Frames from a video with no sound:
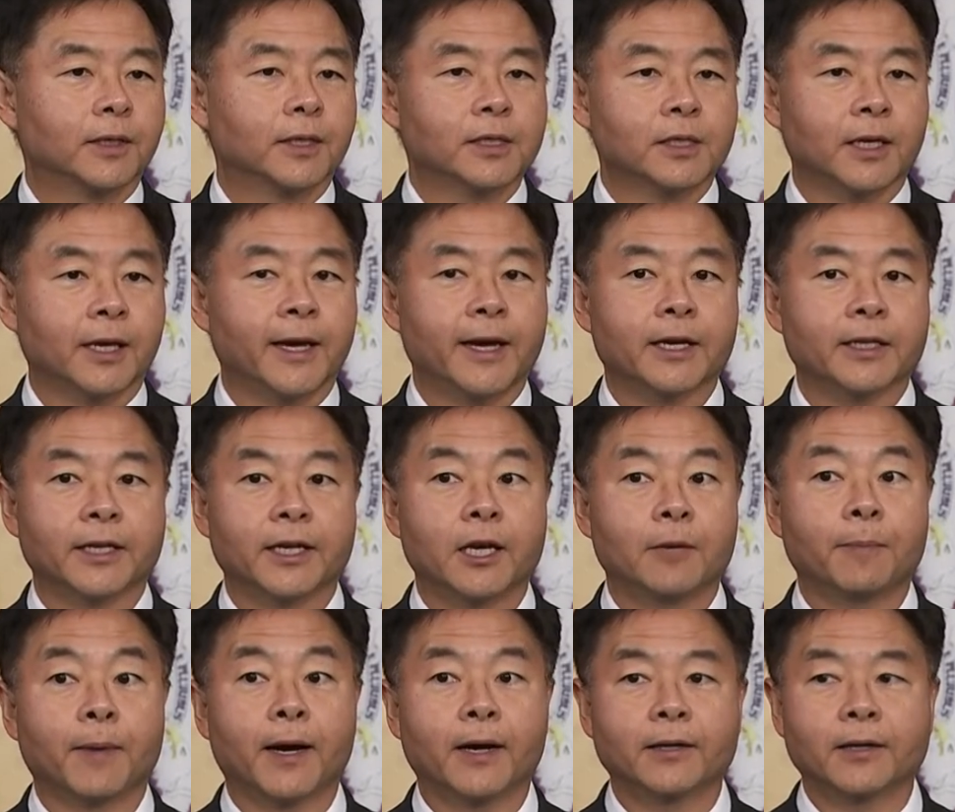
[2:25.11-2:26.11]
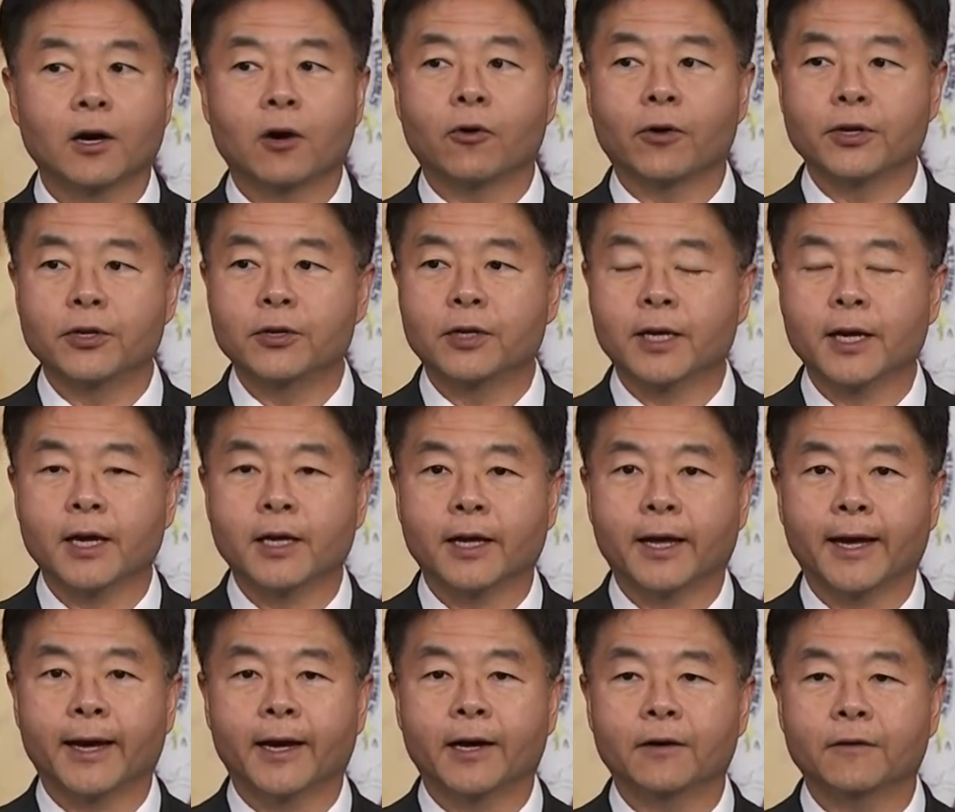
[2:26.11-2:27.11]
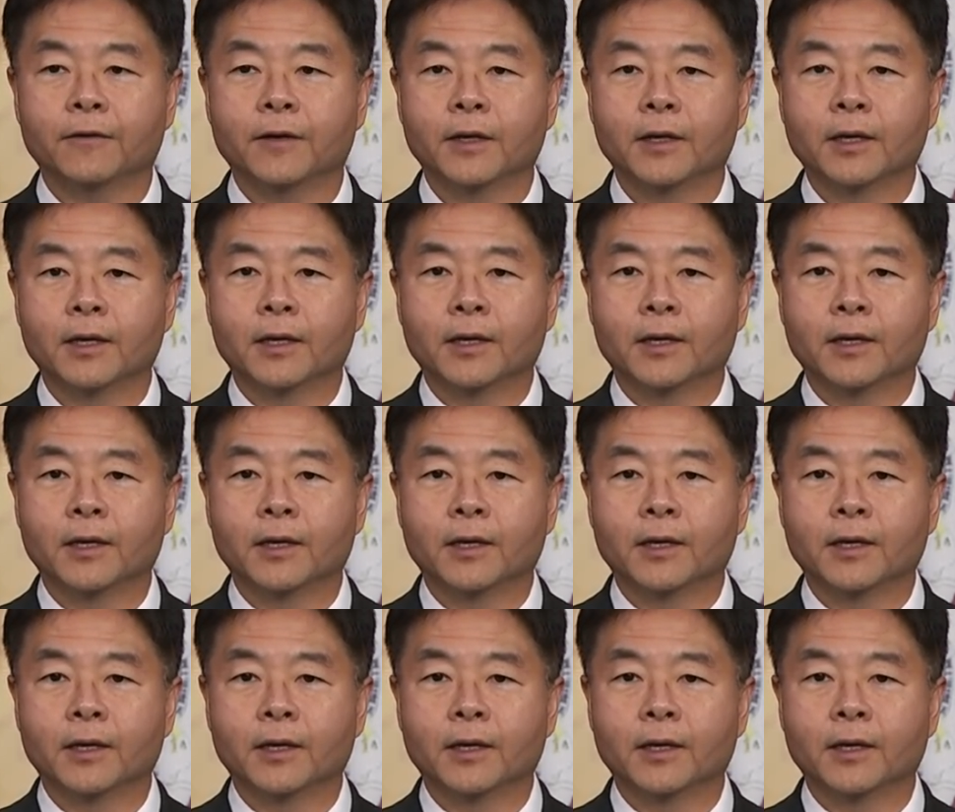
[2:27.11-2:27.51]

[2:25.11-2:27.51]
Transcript: This can't keep on going. You can't have